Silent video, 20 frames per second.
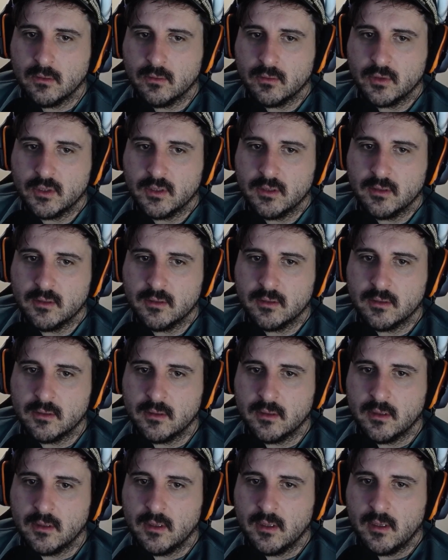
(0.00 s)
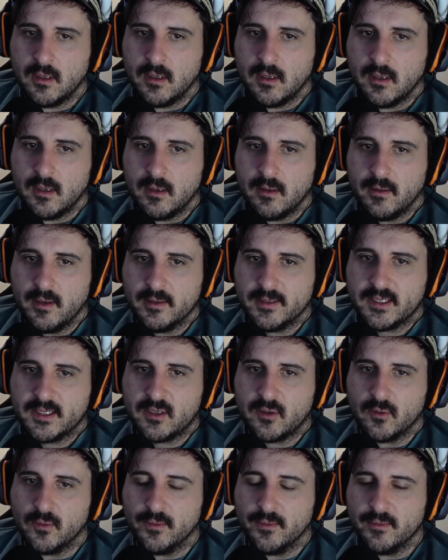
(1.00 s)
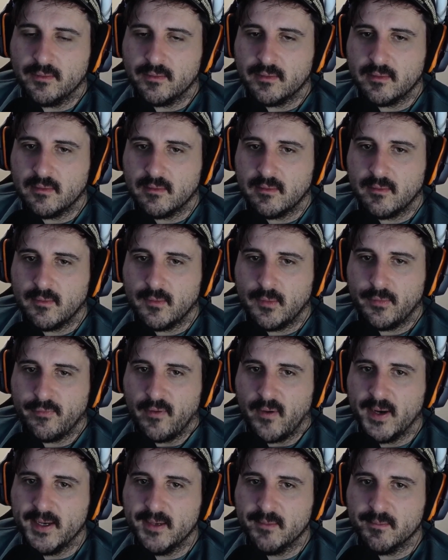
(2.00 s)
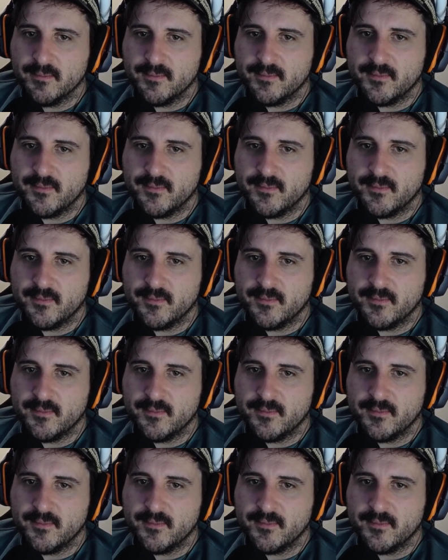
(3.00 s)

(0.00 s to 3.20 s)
Jeez. That was a cool frame.